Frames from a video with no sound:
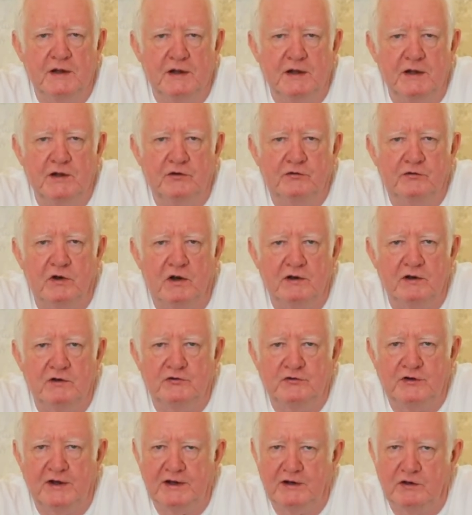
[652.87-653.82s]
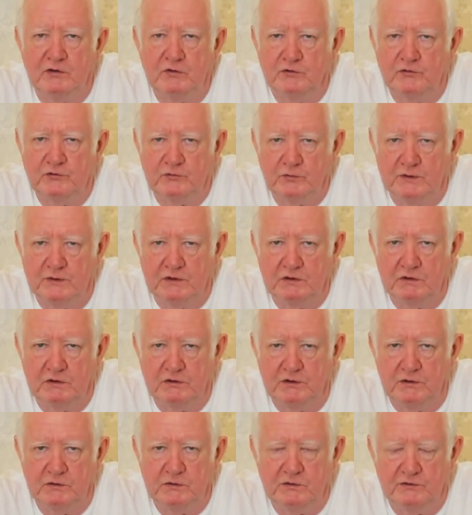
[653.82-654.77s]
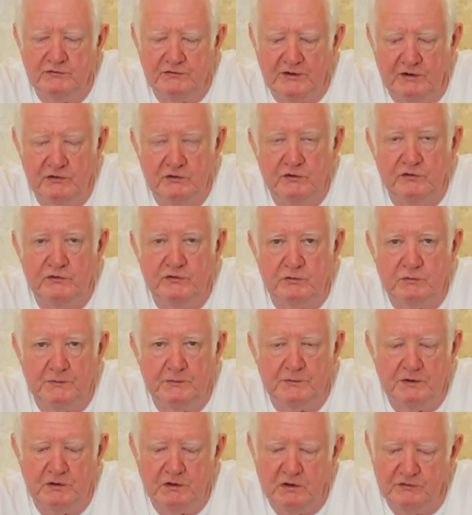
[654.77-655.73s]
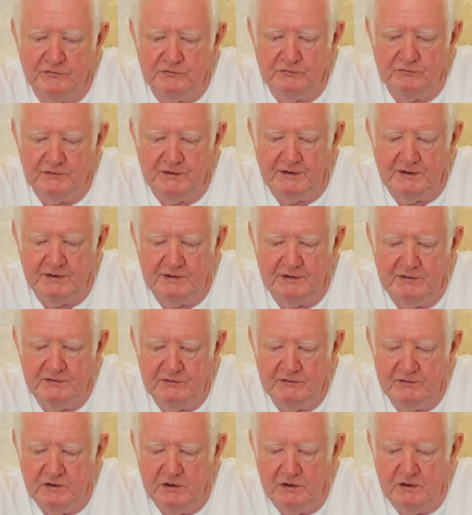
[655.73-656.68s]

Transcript: is trying to cheat or swindle you, because that does come up in lots of readings.